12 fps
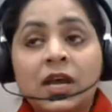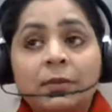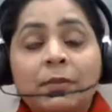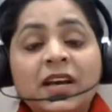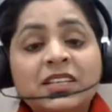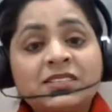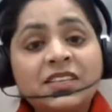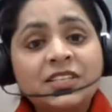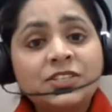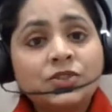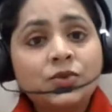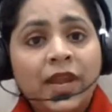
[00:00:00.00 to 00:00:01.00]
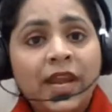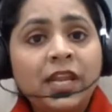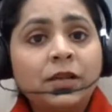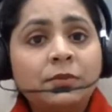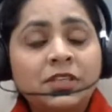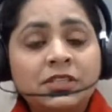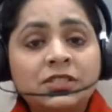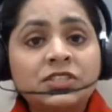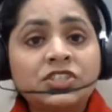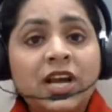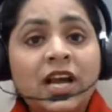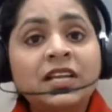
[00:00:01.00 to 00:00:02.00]
By 6 to 8 months, the
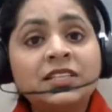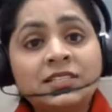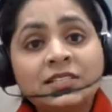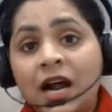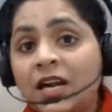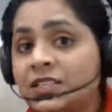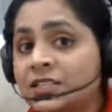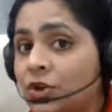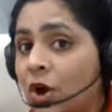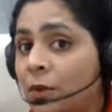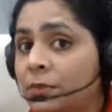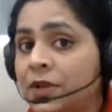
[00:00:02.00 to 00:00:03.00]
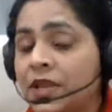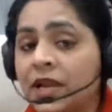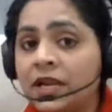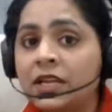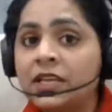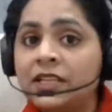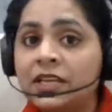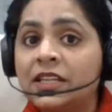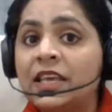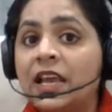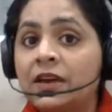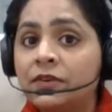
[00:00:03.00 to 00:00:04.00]
child starts comprehending that
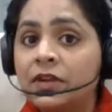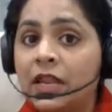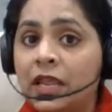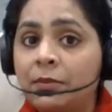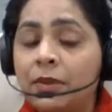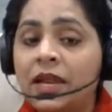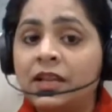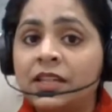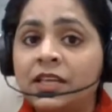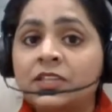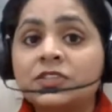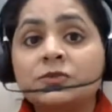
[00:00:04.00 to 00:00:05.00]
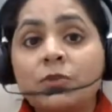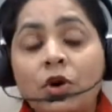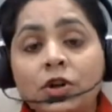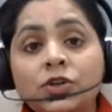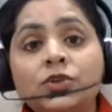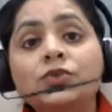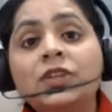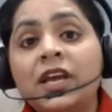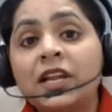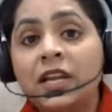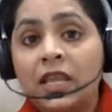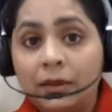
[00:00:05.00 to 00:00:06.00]
they have a name and they respond to their
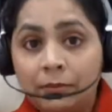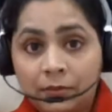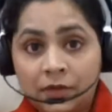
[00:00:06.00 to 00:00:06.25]
name.